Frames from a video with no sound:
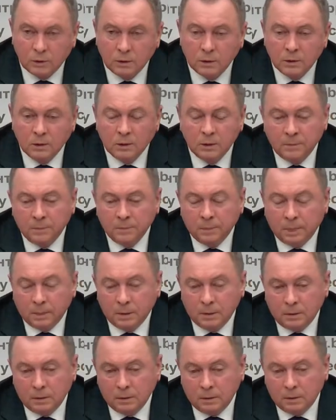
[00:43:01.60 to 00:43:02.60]
willing
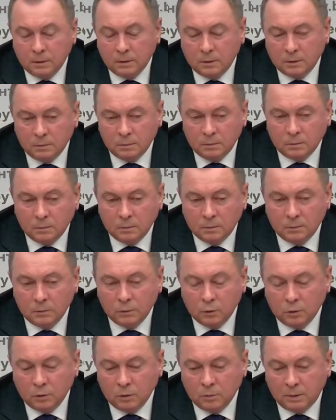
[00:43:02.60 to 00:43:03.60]
to
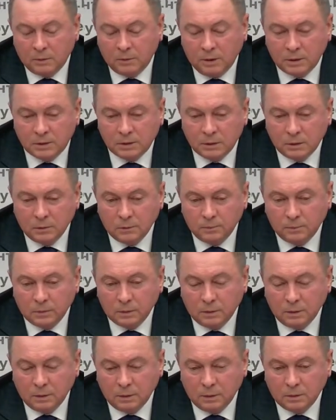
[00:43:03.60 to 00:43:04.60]
sort out
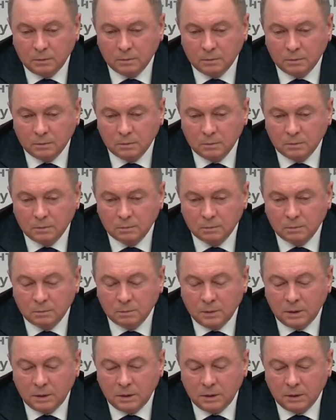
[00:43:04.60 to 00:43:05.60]
different issues
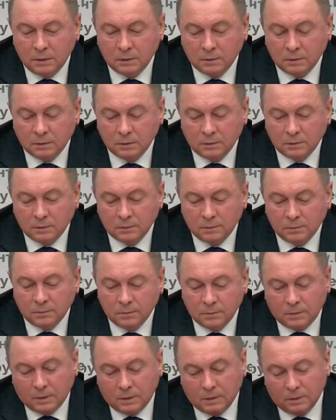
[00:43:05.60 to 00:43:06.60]
in a constructive
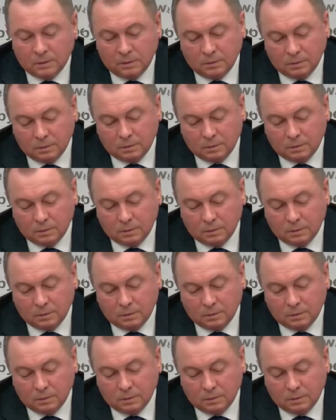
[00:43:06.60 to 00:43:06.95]
way.